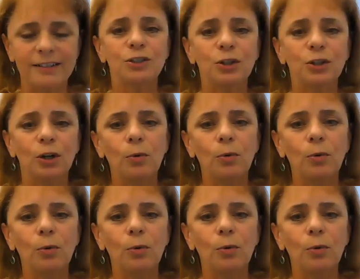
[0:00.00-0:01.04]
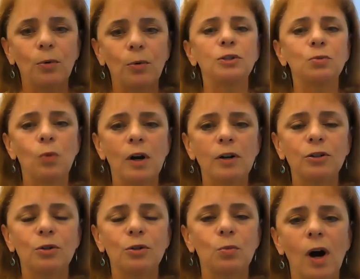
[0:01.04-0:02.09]
So I've always
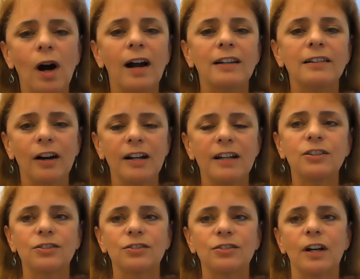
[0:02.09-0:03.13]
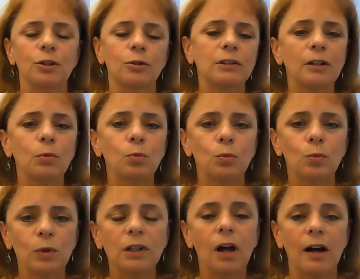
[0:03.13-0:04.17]
wondered why lighting designers are a little
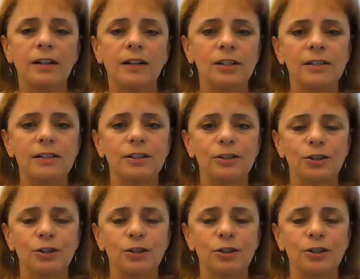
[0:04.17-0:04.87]
reluctant